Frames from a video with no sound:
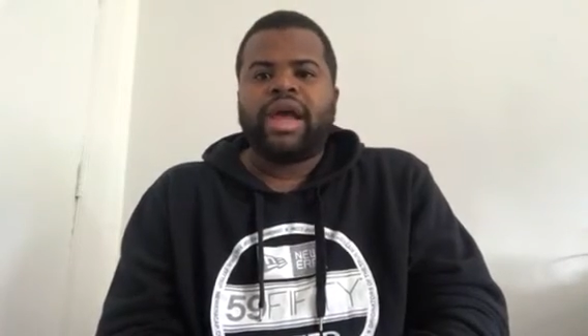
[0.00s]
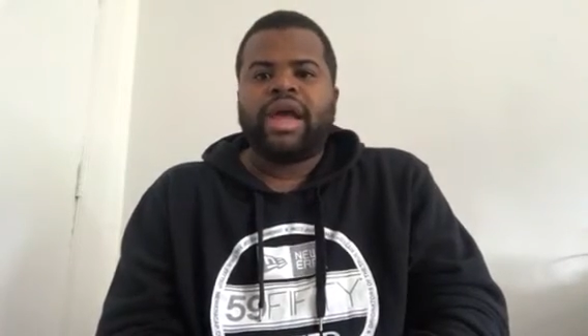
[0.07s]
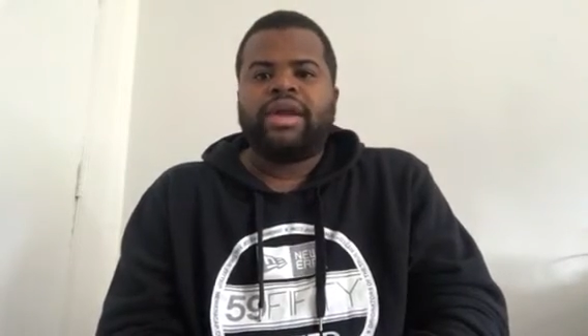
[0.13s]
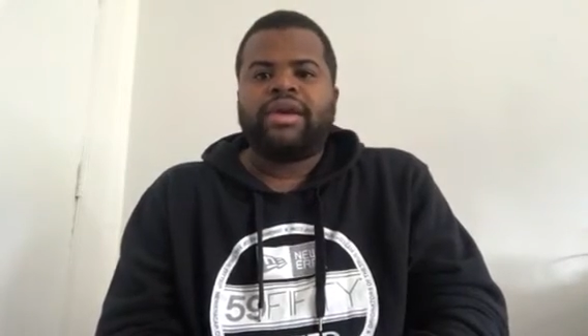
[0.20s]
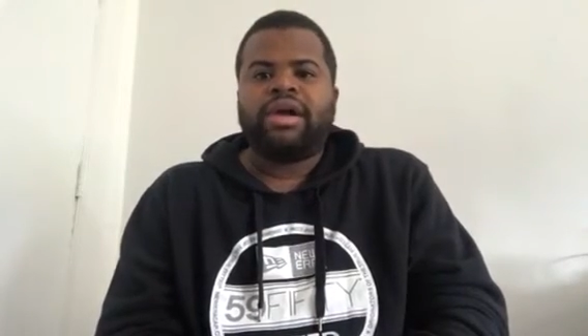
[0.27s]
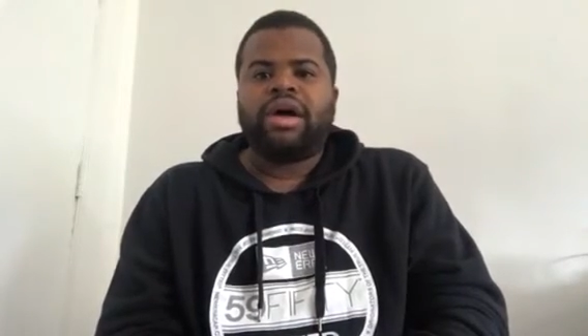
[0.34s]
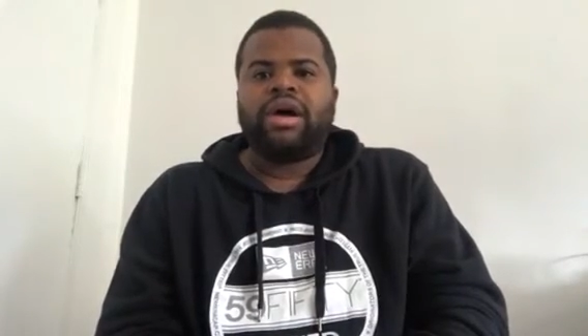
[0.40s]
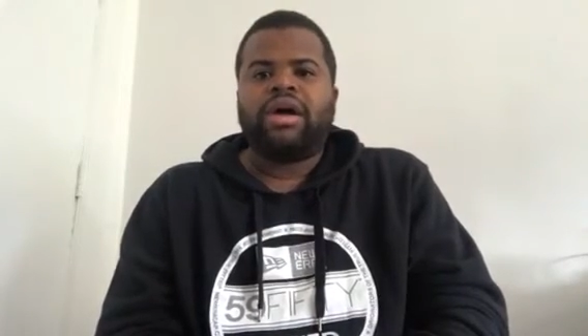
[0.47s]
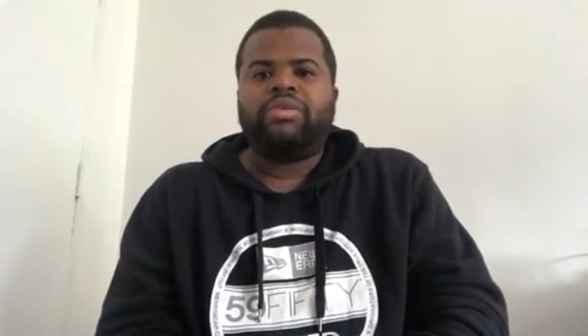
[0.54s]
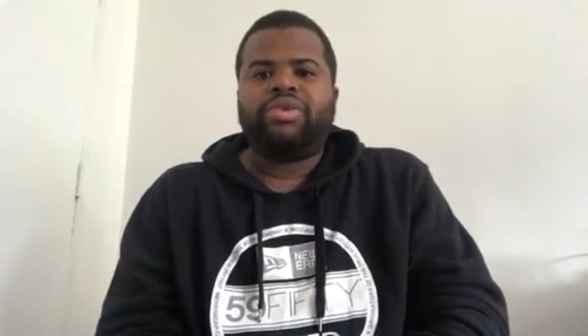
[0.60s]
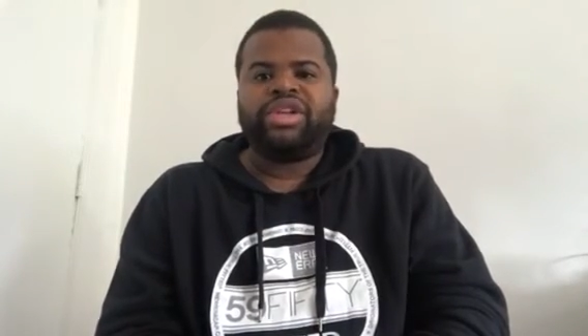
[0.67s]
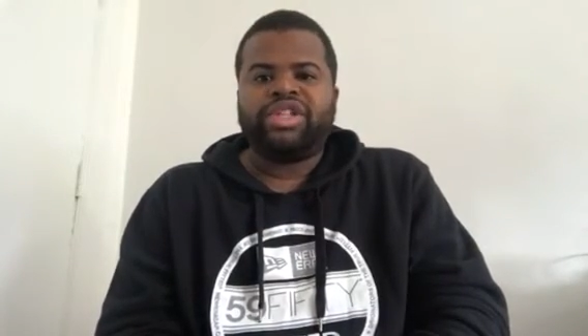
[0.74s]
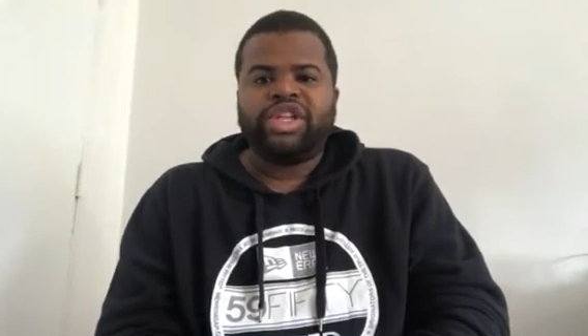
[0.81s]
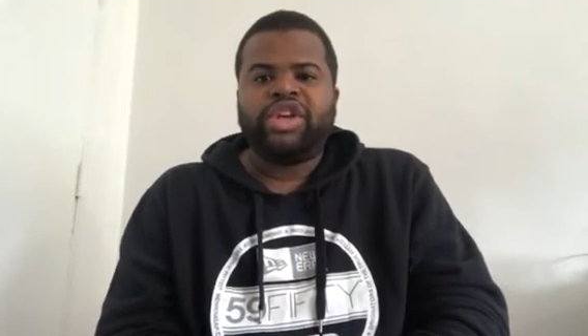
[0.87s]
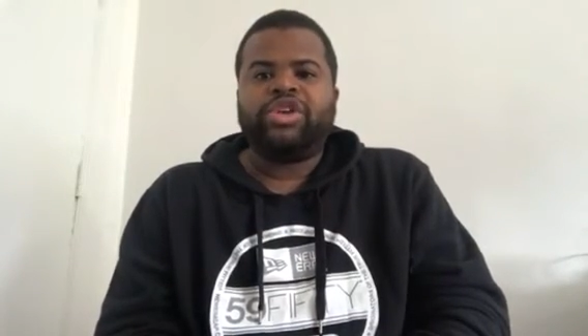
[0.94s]
and
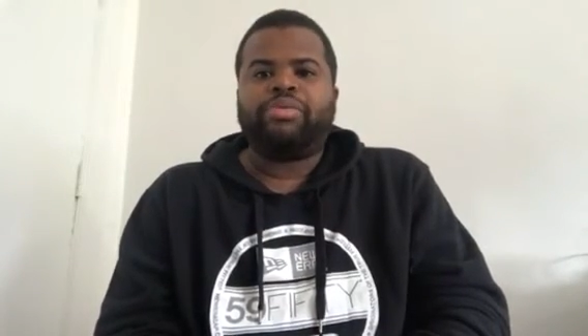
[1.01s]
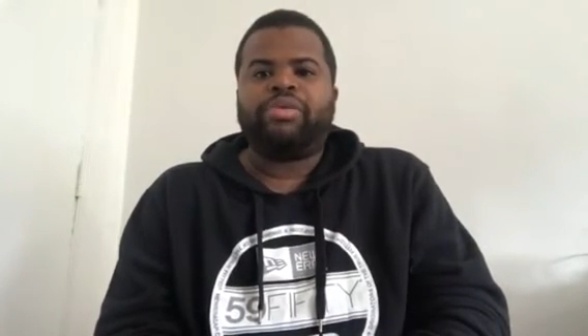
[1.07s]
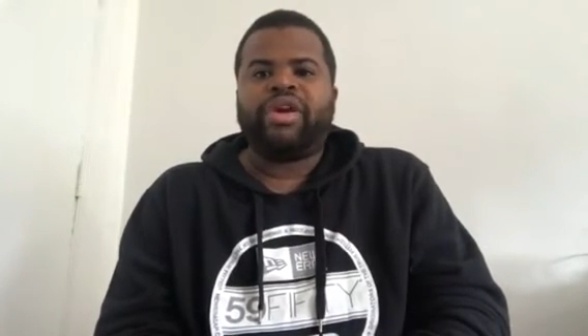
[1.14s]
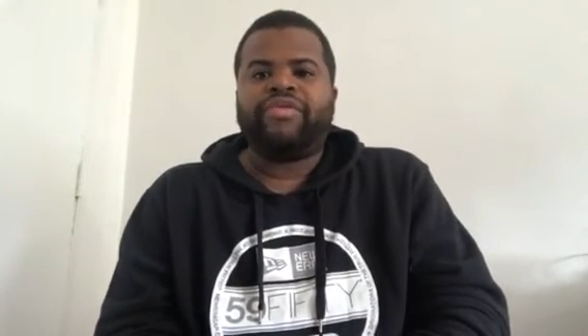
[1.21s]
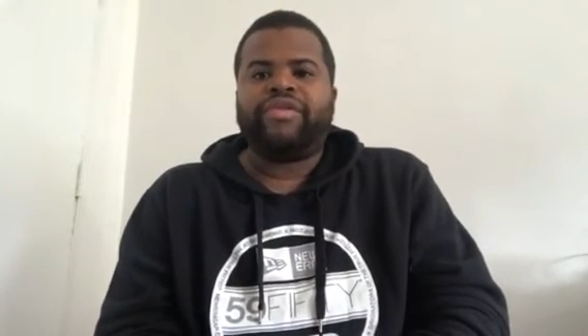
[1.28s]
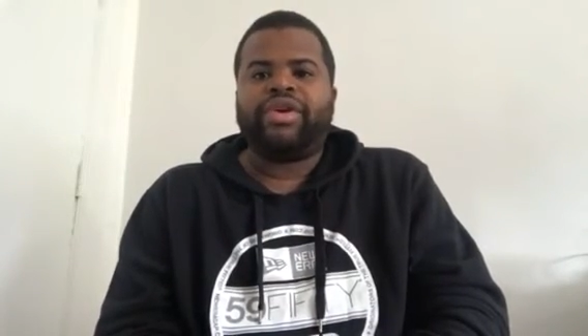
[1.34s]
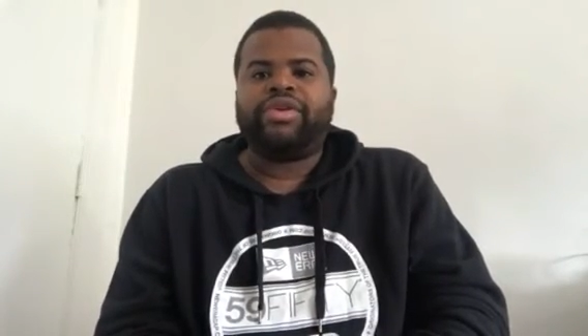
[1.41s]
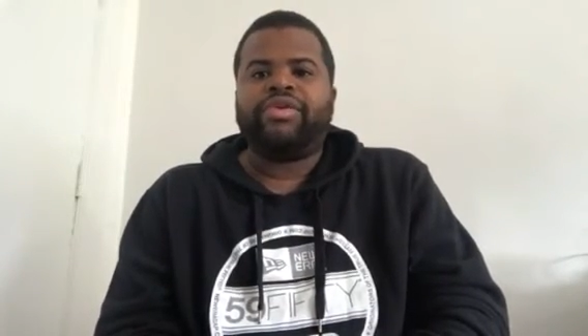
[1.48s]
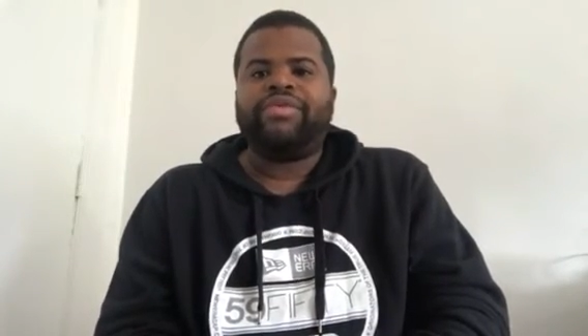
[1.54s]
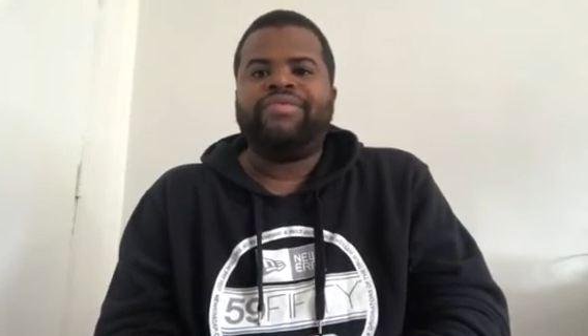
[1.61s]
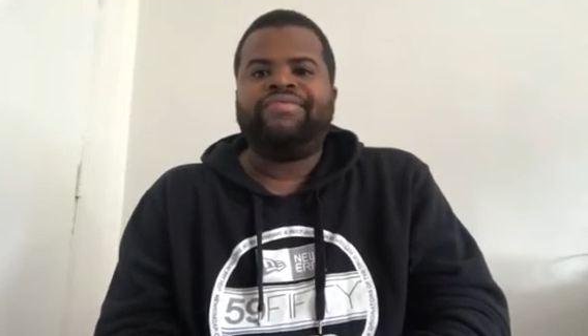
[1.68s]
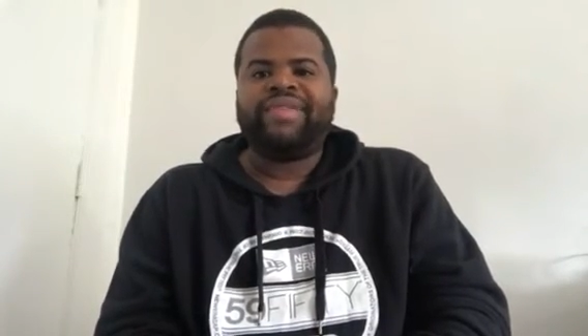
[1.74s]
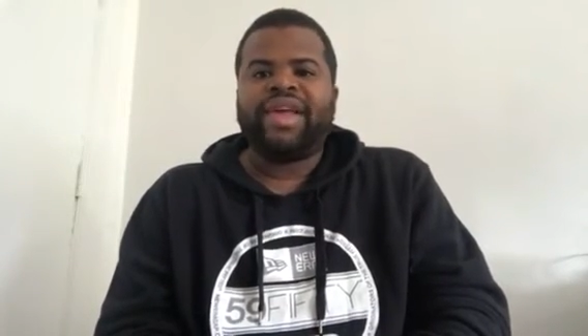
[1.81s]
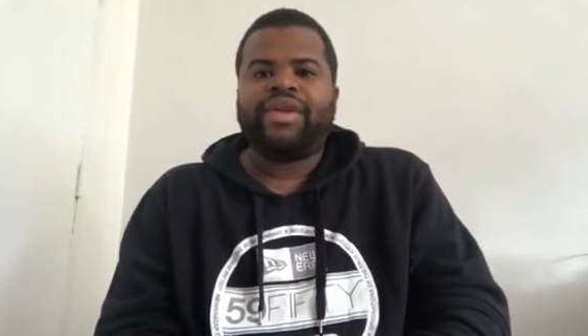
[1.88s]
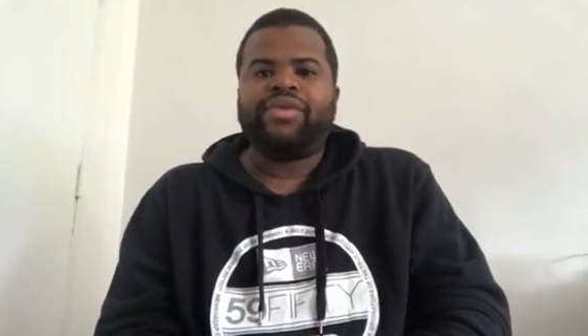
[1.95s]
we'll continue to pray for you.
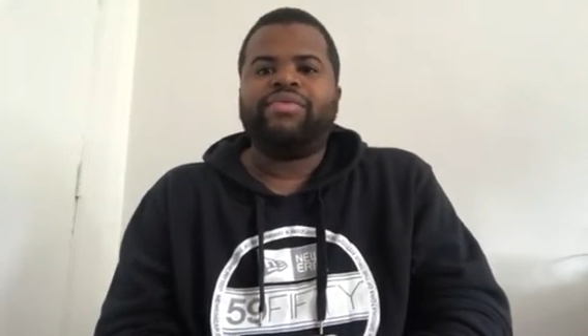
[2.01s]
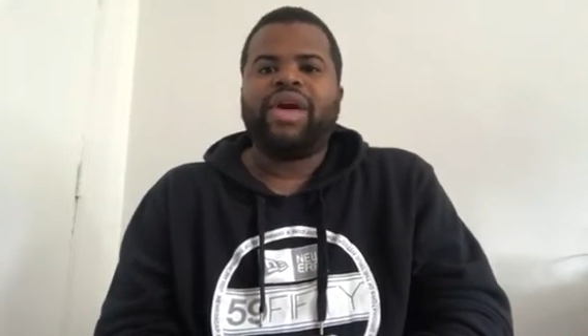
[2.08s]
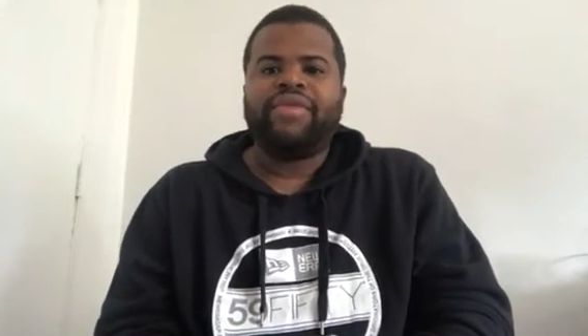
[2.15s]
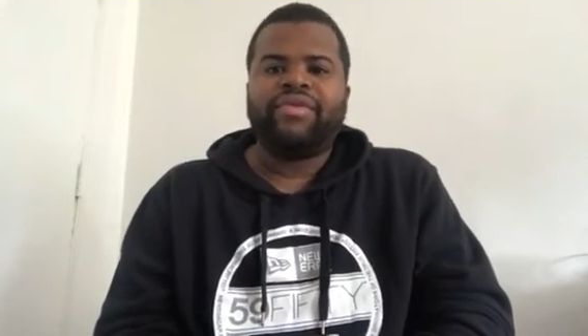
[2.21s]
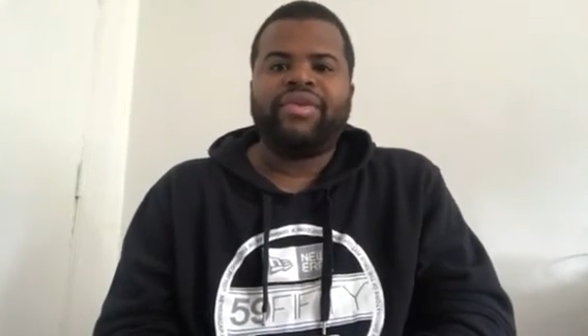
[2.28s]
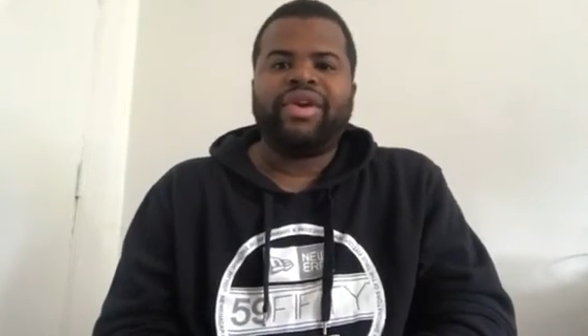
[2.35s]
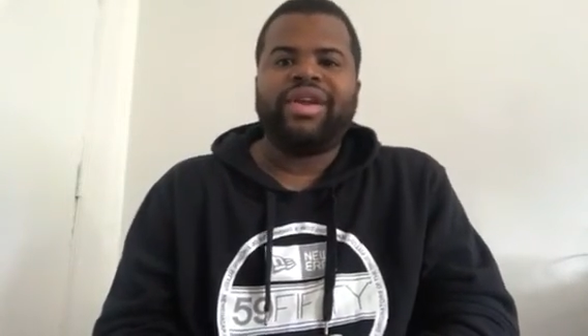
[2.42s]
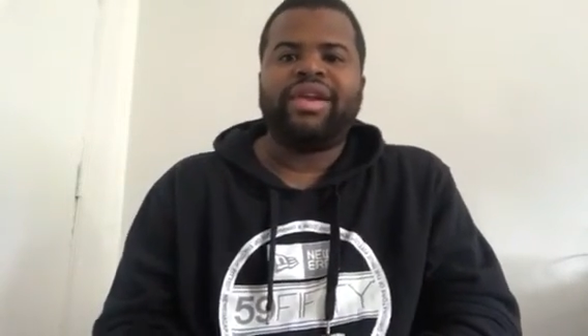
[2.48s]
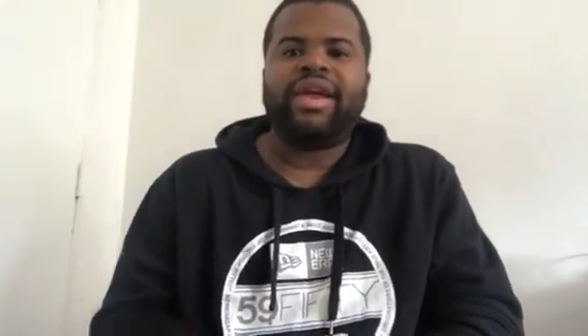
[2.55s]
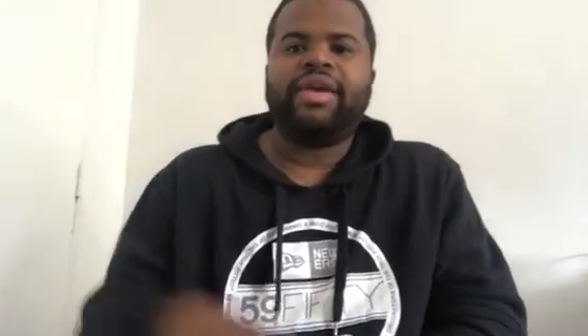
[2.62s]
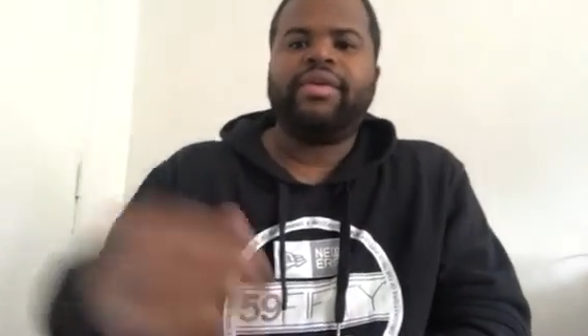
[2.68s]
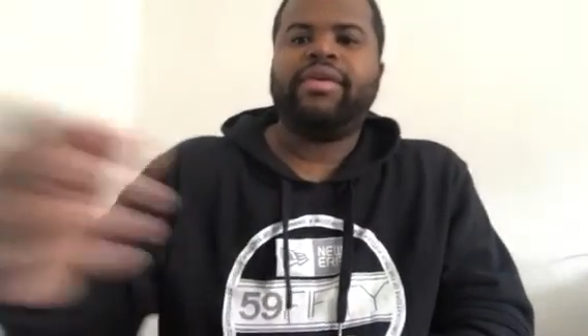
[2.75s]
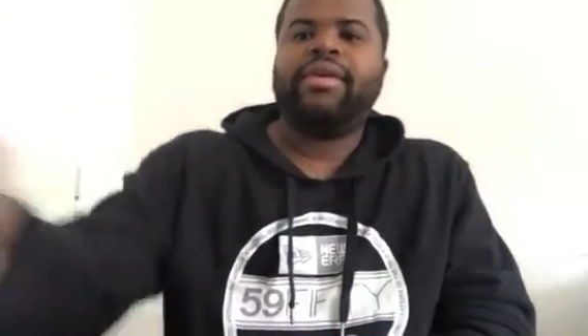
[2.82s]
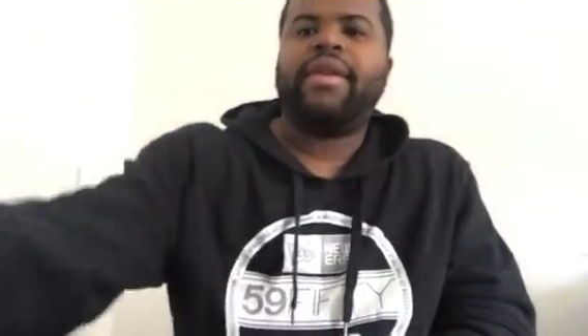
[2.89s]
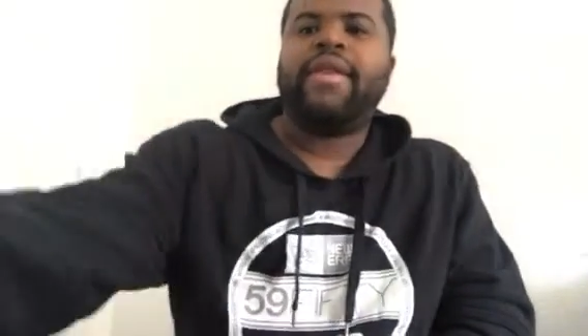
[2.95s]
Thank you. Have a great day.